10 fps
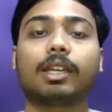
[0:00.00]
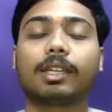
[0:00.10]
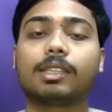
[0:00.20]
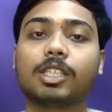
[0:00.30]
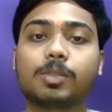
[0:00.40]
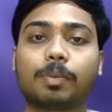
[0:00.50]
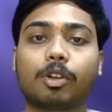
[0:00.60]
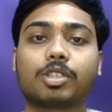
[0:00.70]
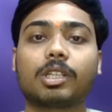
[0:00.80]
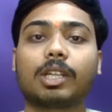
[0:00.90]
In this
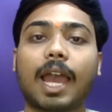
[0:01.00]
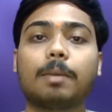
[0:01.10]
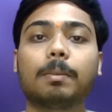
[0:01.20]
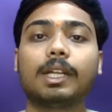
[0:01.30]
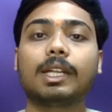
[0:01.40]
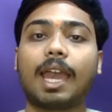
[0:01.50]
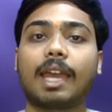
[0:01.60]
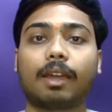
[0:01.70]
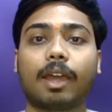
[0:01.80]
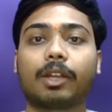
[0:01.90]
project, I built
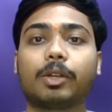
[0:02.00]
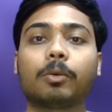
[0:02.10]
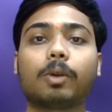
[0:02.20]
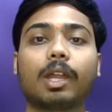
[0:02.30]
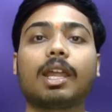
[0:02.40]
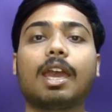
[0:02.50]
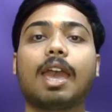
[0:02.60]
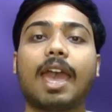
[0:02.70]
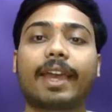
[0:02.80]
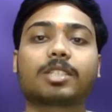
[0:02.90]
an end-to-end
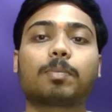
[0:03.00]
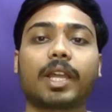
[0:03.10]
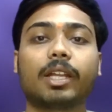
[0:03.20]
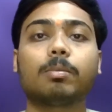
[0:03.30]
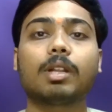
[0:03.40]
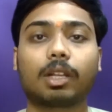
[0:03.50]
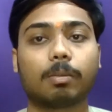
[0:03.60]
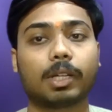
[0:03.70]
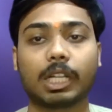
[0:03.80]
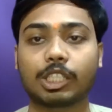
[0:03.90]
explainable
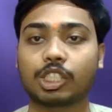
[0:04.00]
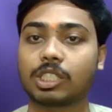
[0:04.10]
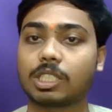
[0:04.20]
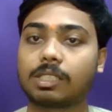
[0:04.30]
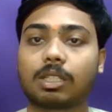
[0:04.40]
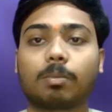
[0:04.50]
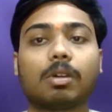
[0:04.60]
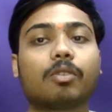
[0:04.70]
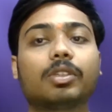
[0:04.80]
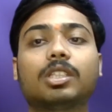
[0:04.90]
recommendation
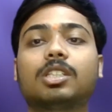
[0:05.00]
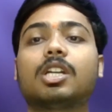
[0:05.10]
system with